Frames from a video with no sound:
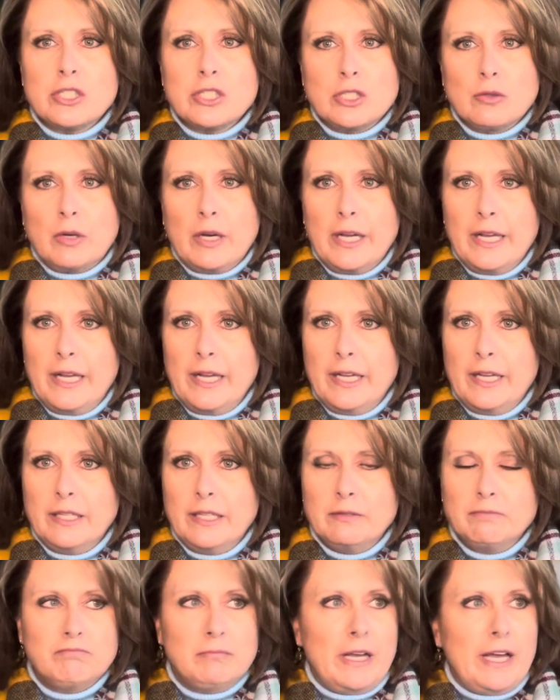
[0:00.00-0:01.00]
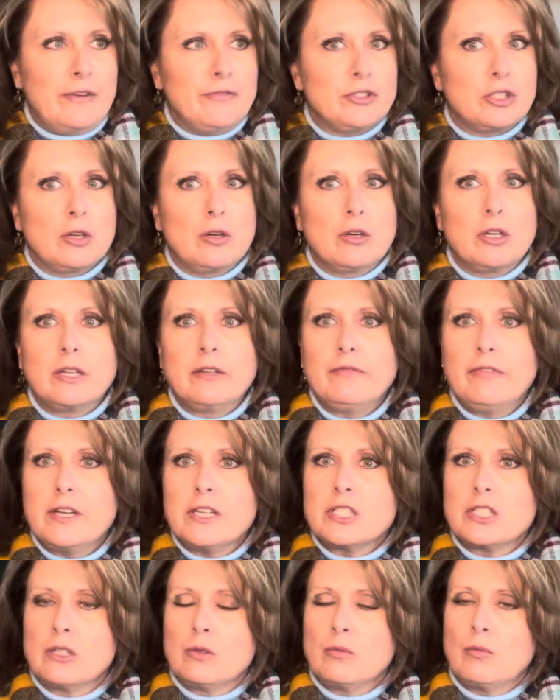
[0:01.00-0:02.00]
do I have to go to
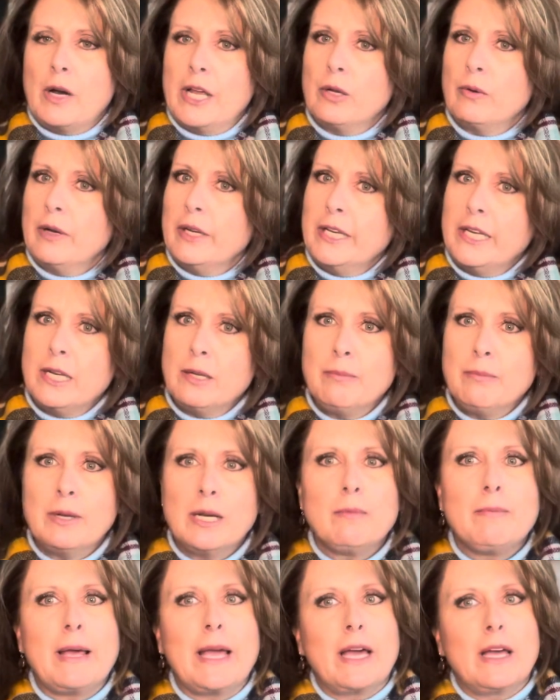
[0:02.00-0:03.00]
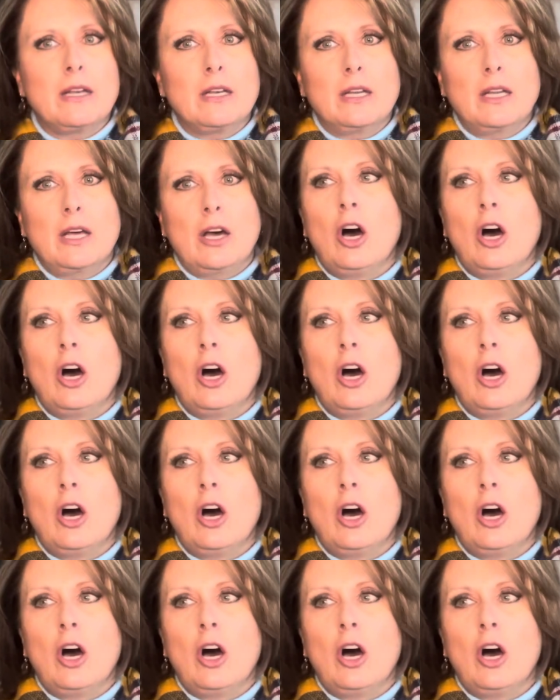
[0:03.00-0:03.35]
confession? Why do I need a middleman?